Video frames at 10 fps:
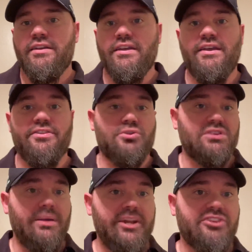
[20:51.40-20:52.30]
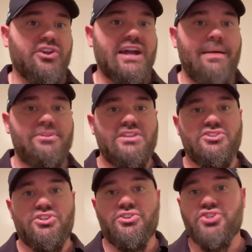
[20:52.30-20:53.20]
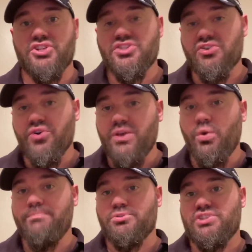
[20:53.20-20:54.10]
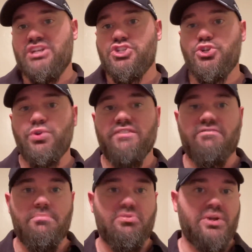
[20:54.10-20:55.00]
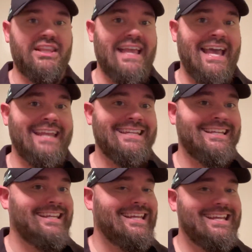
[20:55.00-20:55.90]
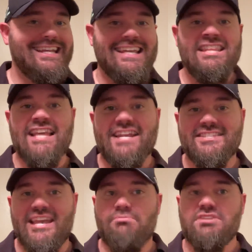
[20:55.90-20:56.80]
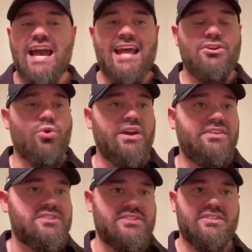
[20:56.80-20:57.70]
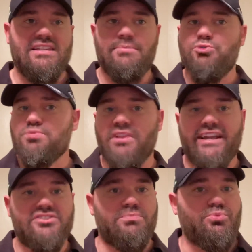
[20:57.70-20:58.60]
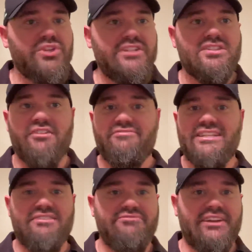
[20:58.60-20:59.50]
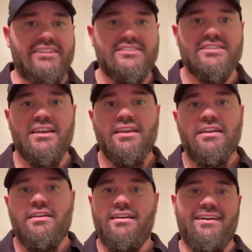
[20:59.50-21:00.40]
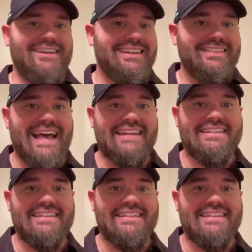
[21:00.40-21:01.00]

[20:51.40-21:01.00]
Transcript: and they're limiting their competition to just 31% shooting from three land in that same category. This is a team who's playing some really tough defense in that